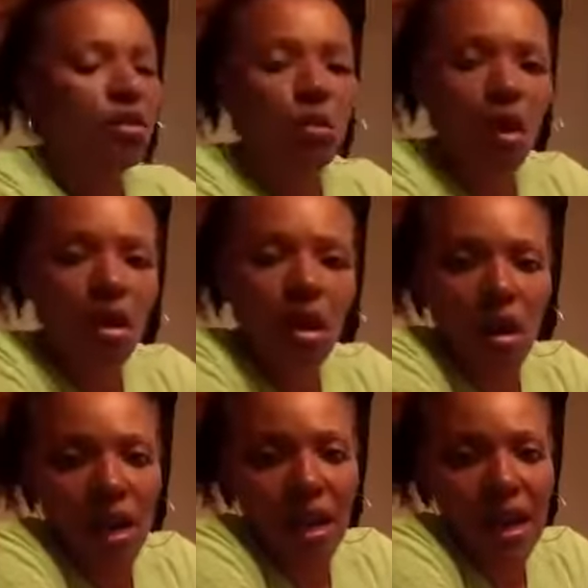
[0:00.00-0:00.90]
work
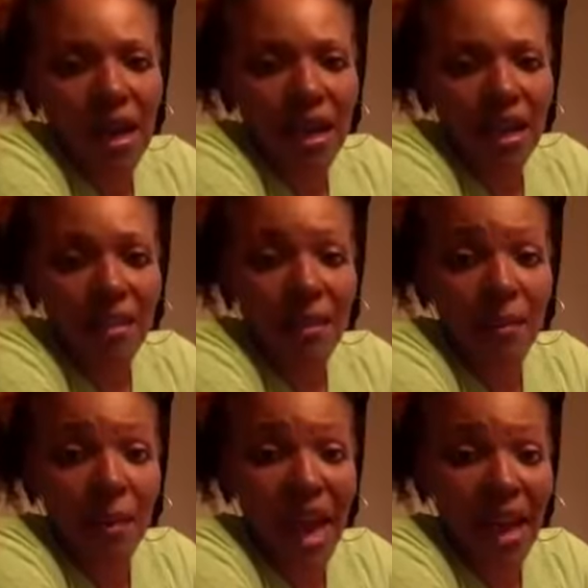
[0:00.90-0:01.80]
on cutting the
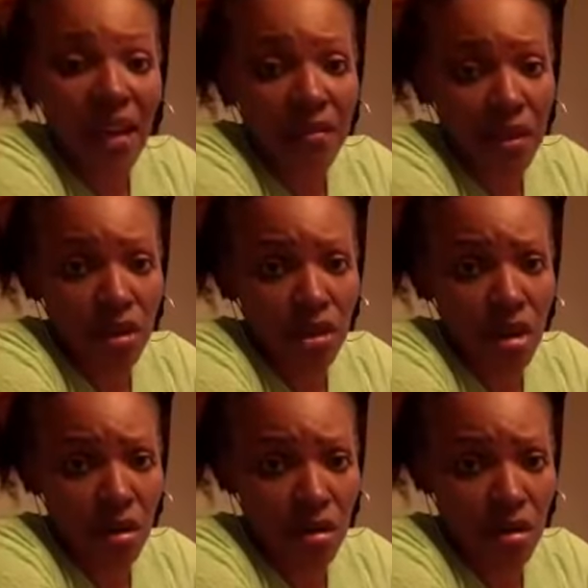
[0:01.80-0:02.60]
back of the shirt.